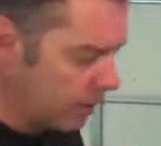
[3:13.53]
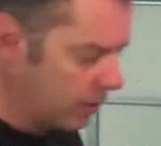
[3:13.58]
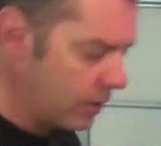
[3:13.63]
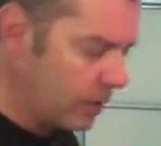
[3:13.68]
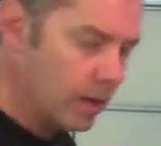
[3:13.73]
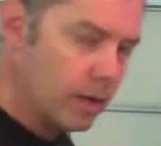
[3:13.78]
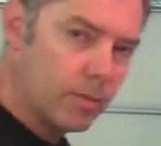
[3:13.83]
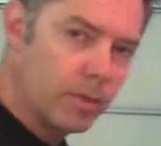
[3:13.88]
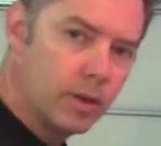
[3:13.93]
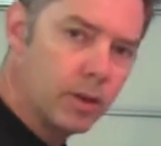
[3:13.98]

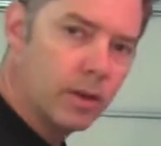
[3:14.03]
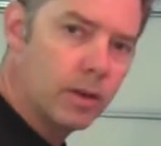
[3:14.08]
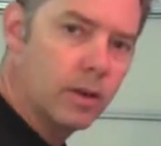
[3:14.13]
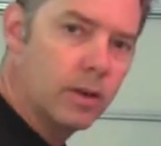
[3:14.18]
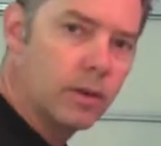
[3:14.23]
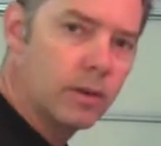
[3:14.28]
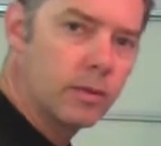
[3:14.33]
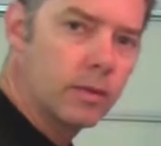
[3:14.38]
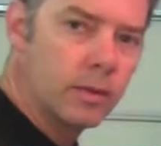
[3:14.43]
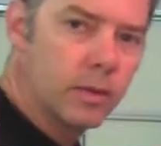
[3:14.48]
Okay, I'm going to get
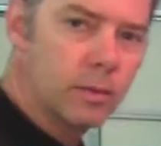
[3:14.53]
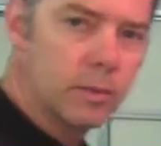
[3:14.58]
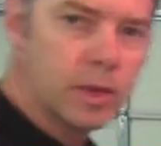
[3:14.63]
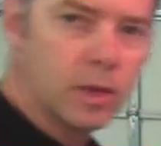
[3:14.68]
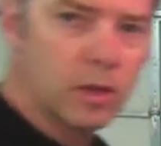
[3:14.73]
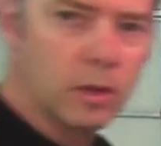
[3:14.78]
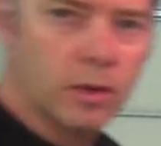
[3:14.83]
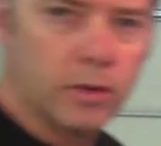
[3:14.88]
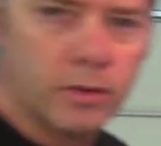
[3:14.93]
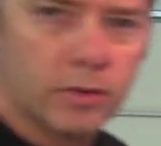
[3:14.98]
a little bit
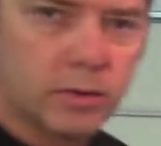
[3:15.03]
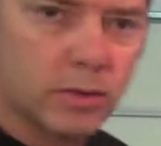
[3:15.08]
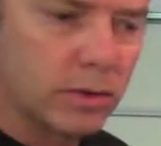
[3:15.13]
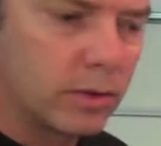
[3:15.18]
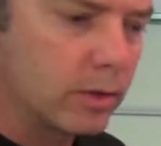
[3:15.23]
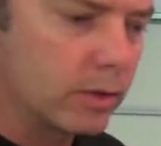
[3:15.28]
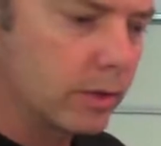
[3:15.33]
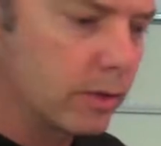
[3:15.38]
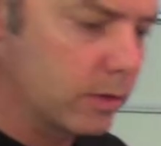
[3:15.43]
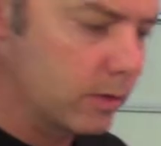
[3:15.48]
closer
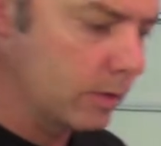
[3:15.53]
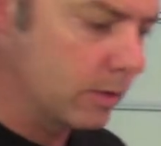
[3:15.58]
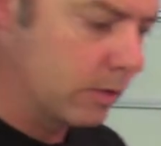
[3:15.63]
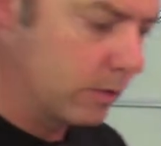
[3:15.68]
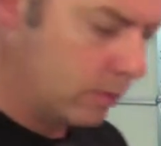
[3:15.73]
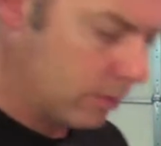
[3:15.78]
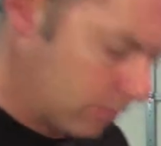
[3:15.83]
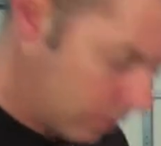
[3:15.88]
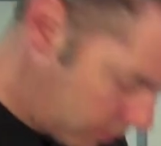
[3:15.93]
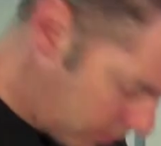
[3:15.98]
look,
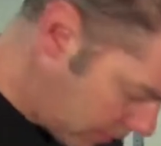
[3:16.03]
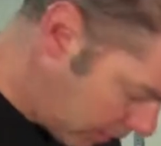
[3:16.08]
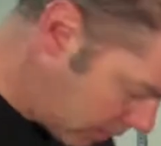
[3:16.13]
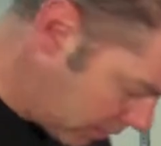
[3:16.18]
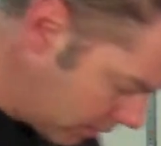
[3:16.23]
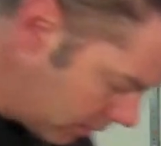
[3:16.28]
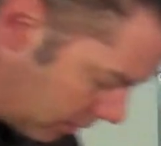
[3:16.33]
guys.